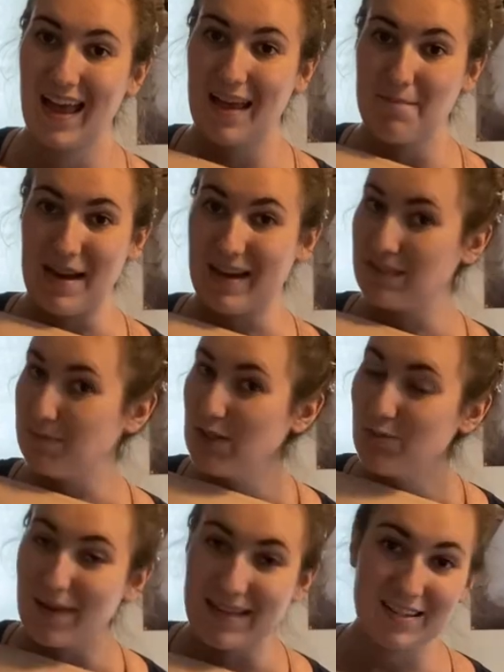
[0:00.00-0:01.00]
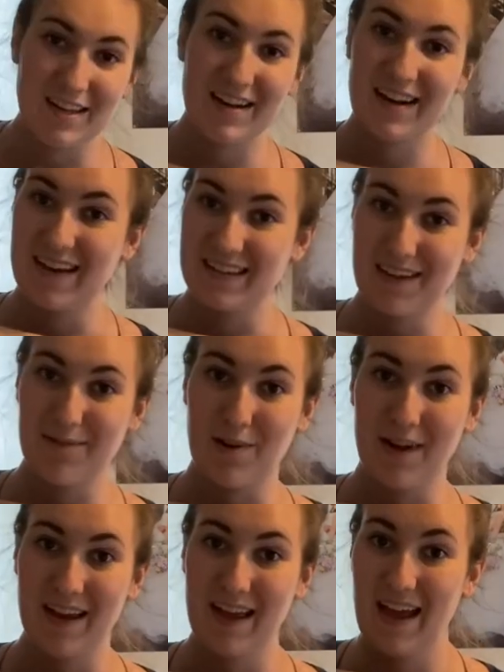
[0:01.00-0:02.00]
make as much mess on it as I
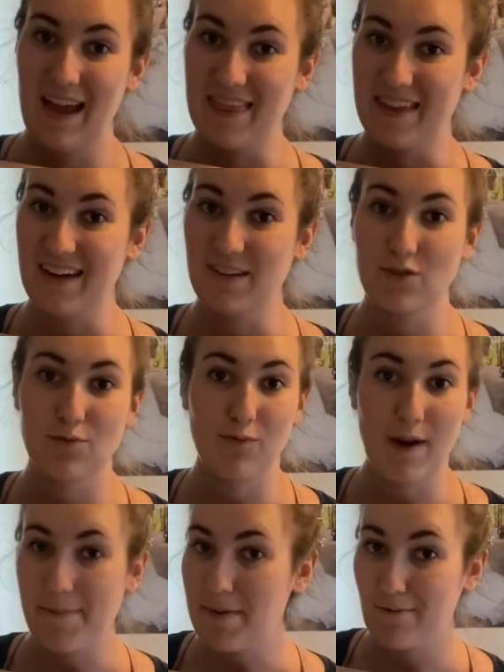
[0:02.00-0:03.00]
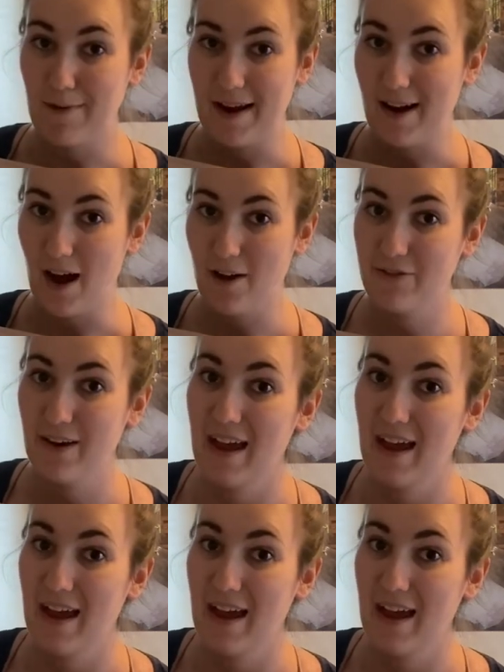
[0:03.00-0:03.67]
want, and then I just wipe it right off.